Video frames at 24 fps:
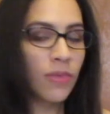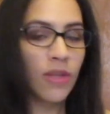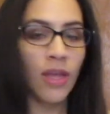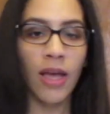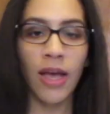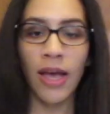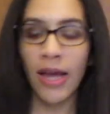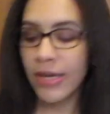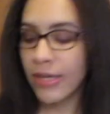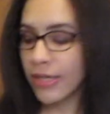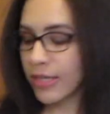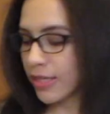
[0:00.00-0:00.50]

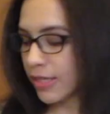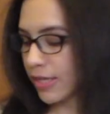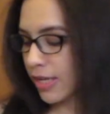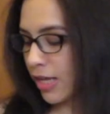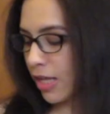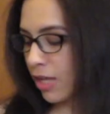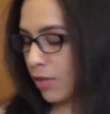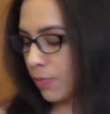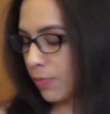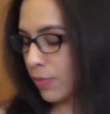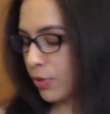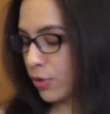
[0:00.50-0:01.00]
I need
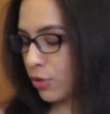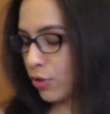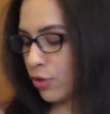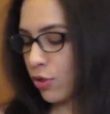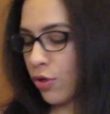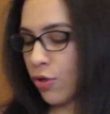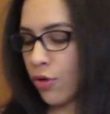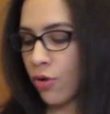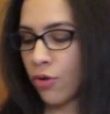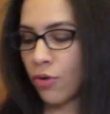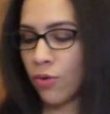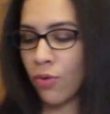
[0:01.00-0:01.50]
help,
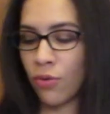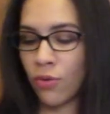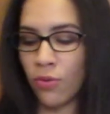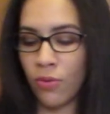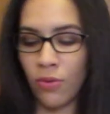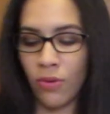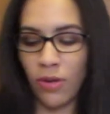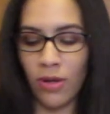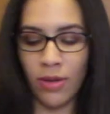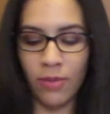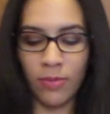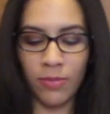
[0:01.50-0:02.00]

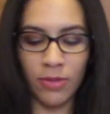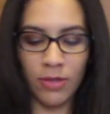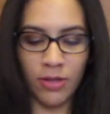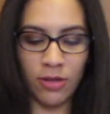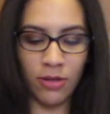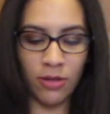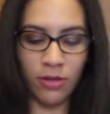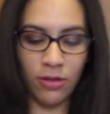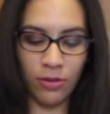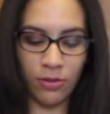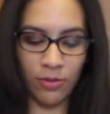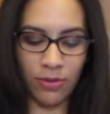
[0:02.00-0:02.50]
so I'm
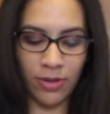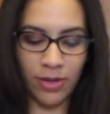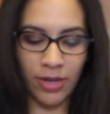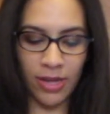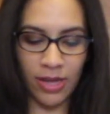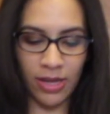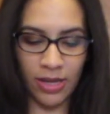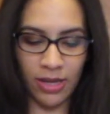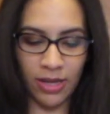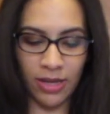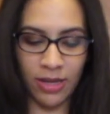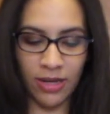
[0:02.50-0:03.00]
gonna go
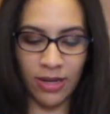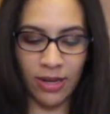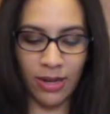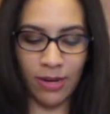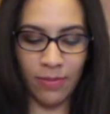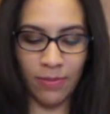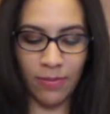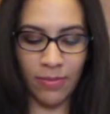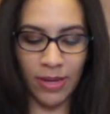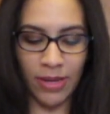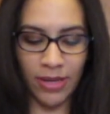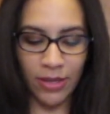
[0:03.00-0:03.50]
ahead
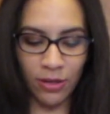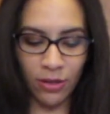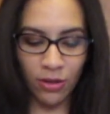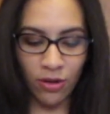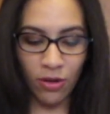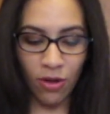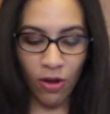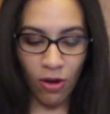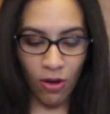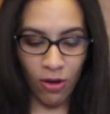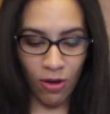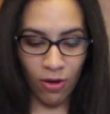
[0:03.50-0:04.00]
and make a
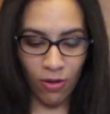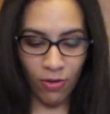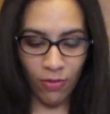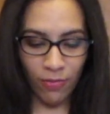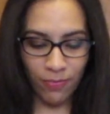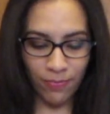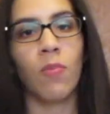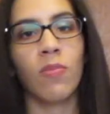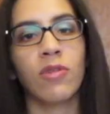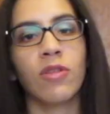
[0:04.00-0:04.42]
call